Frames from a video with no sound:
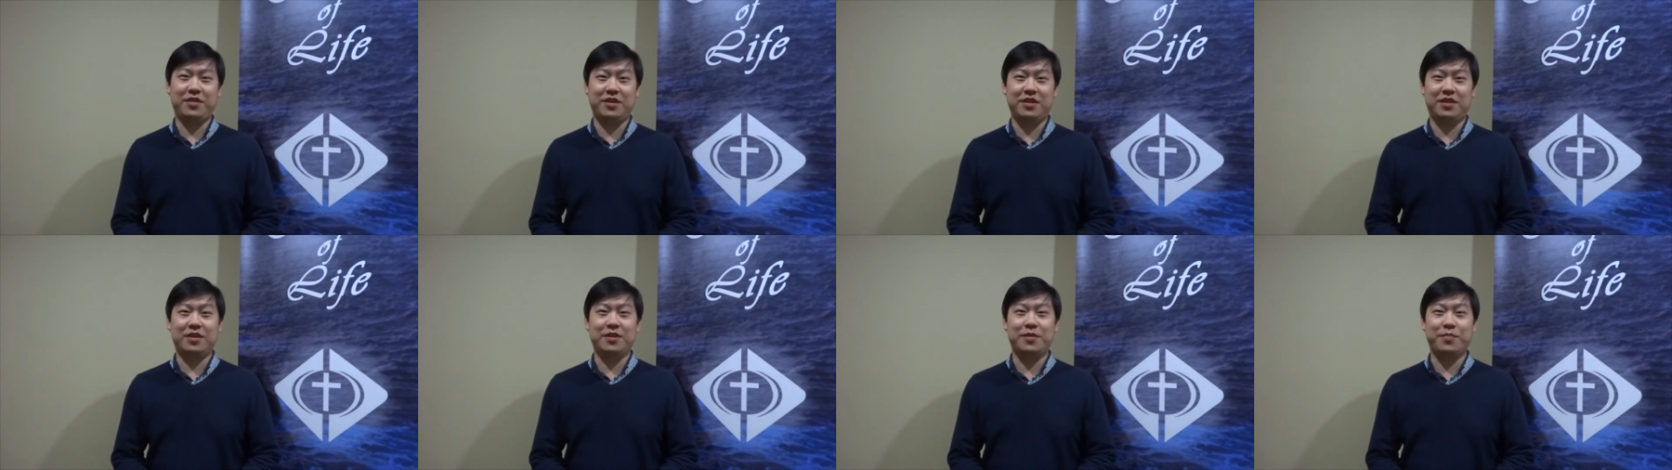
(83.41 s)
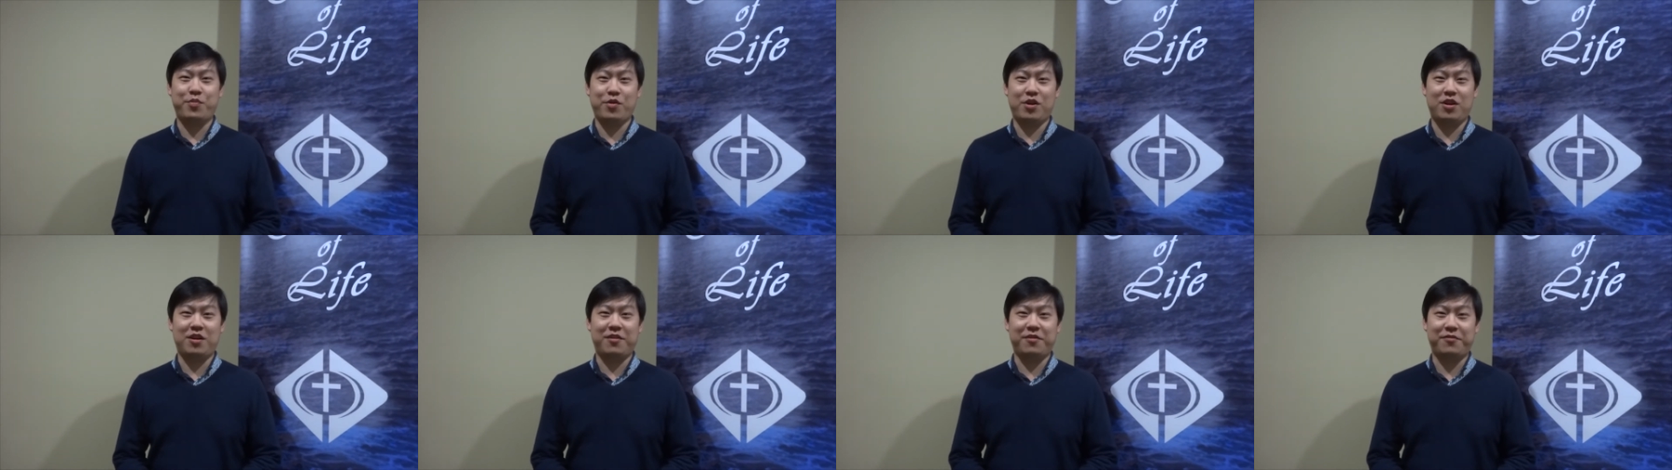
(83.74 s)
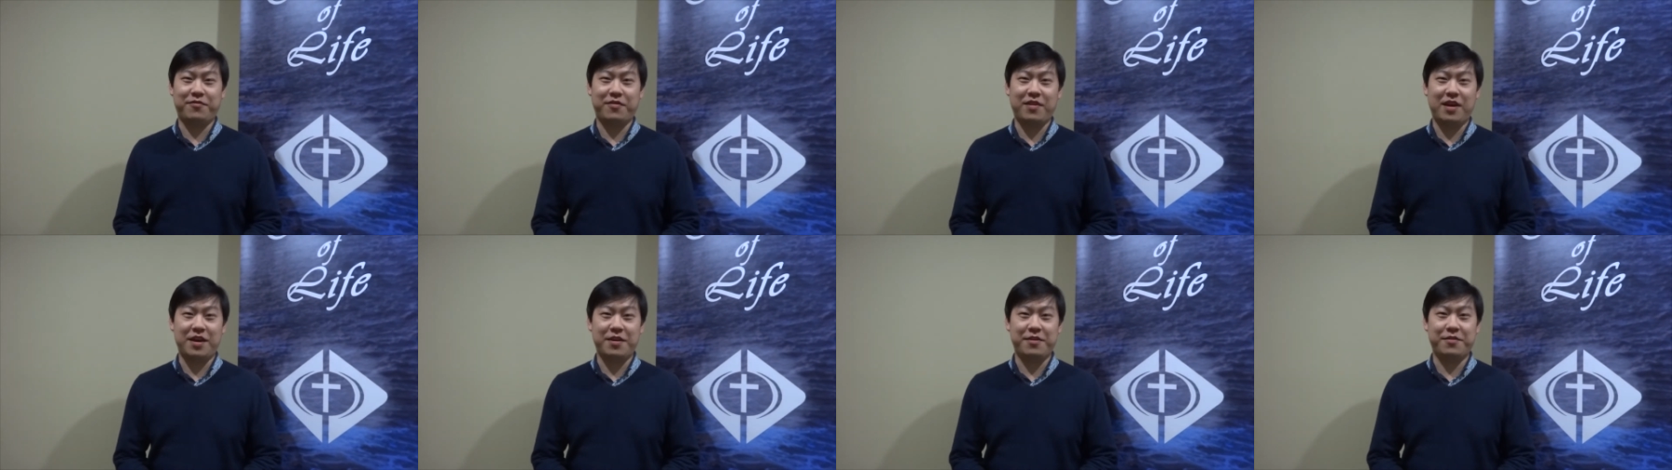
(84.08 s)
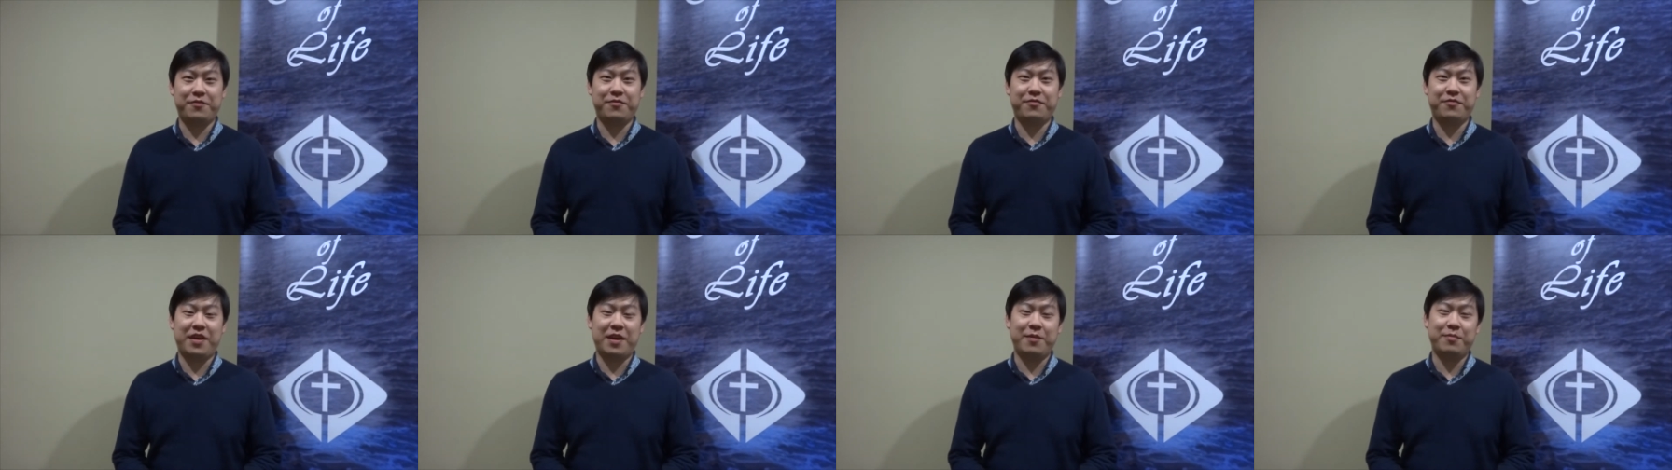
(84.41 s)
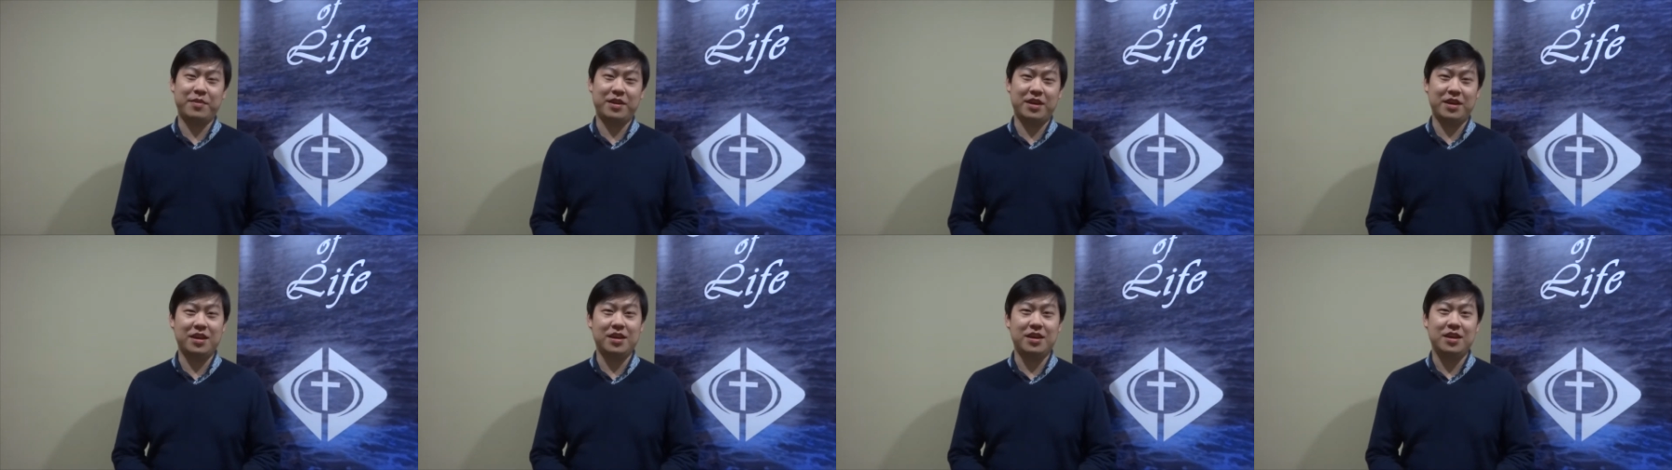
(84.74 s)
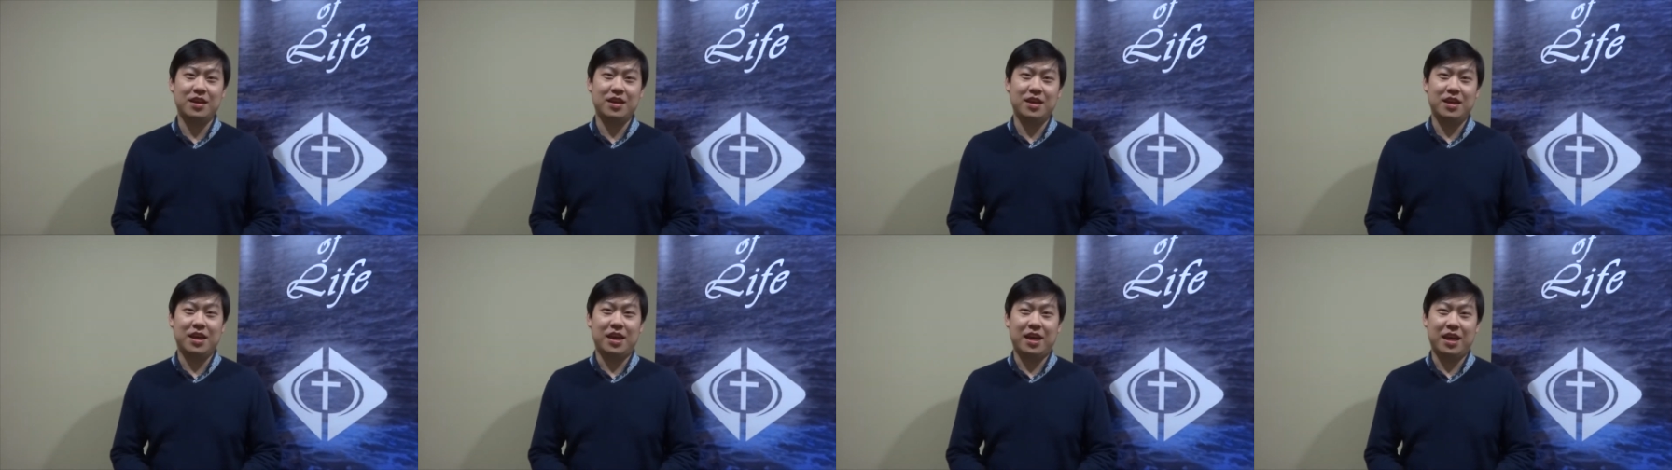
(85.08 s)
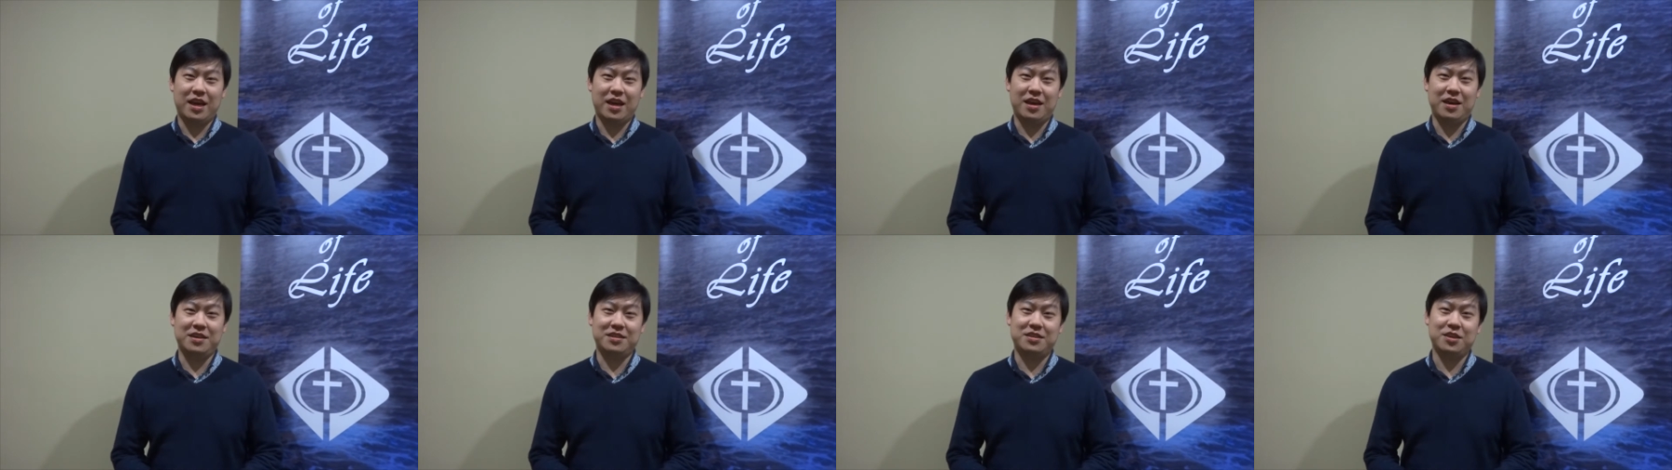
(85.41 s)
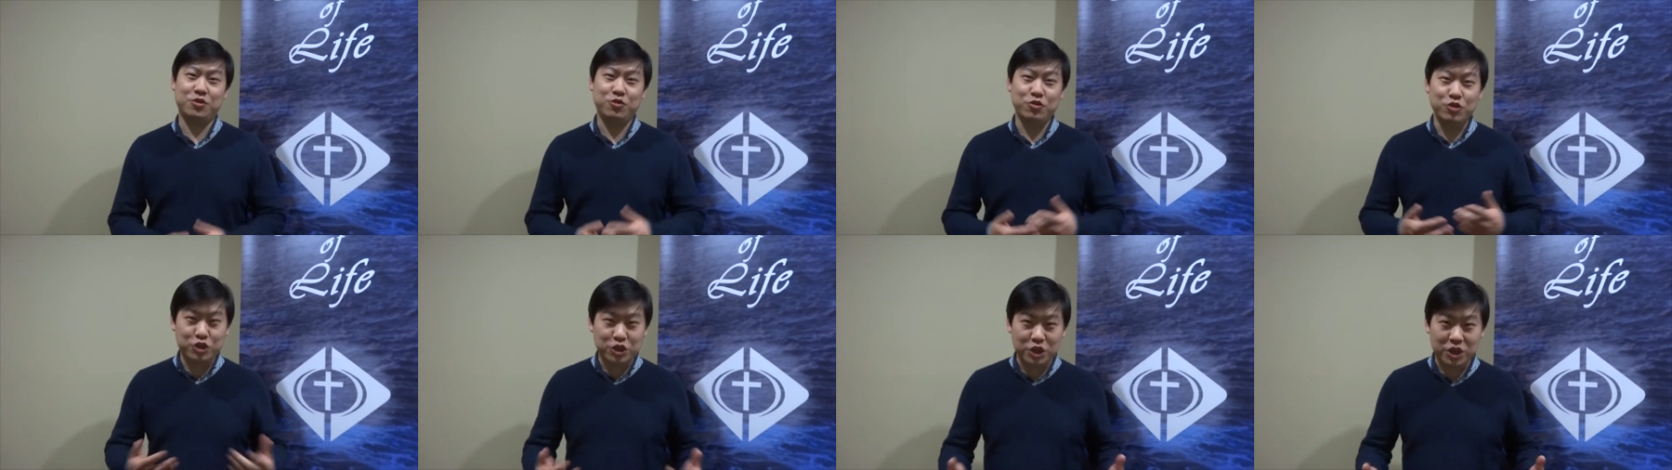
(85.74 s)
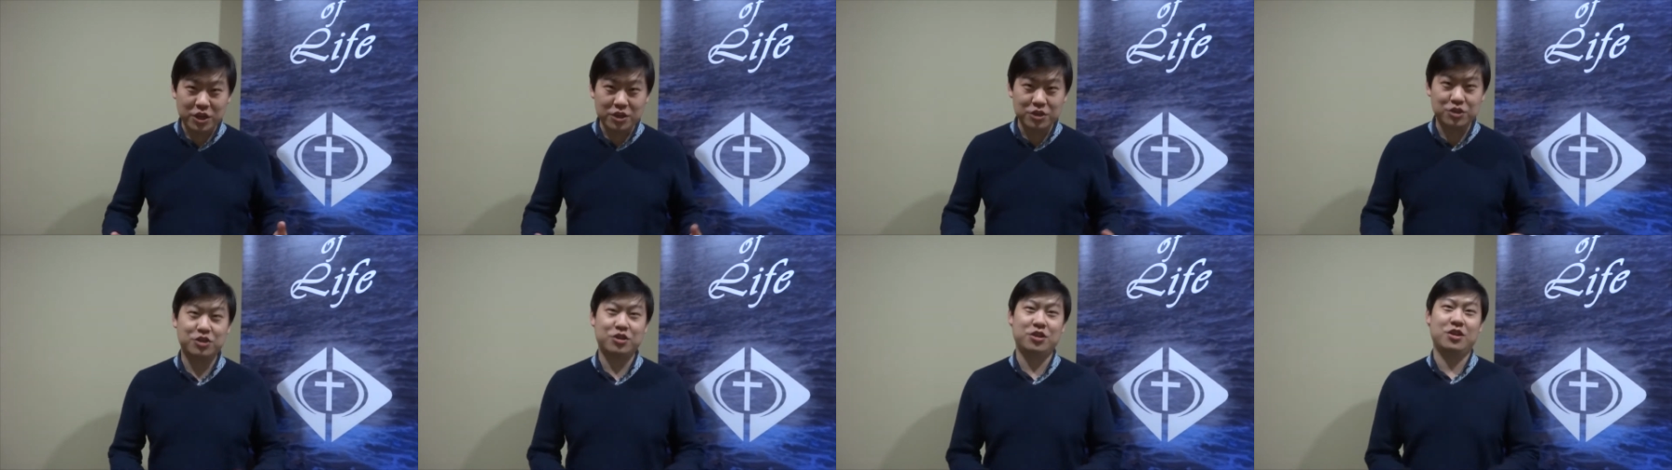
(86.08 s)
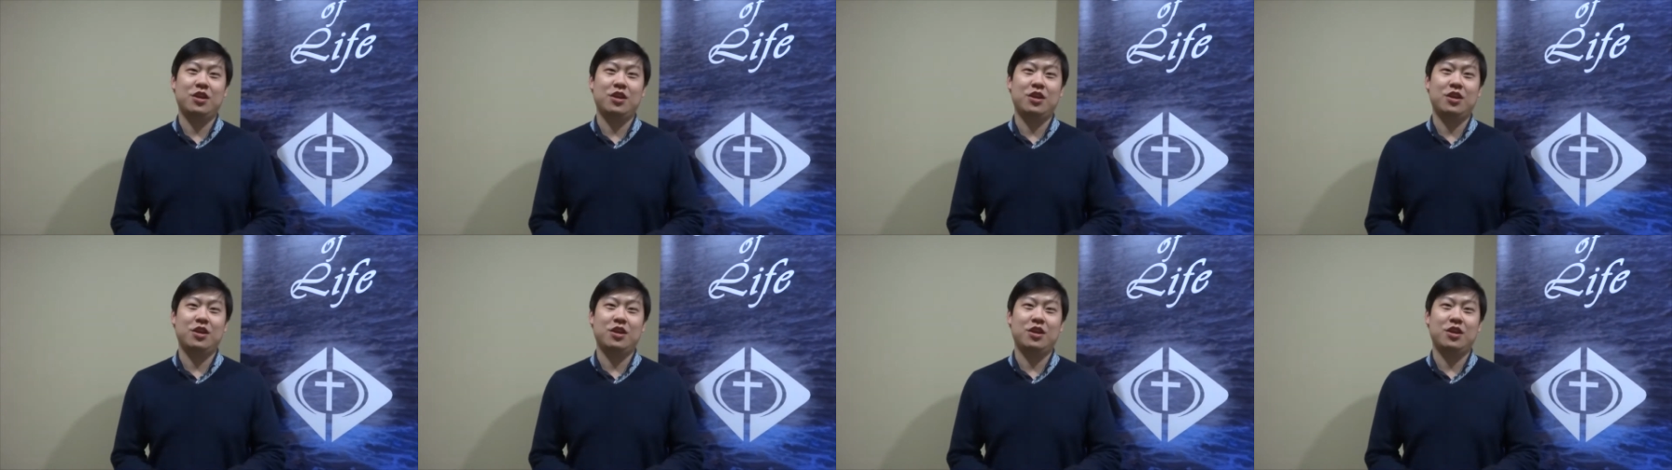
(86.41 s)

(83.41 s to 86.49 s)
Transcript: the Bread of Life family and it's a new church.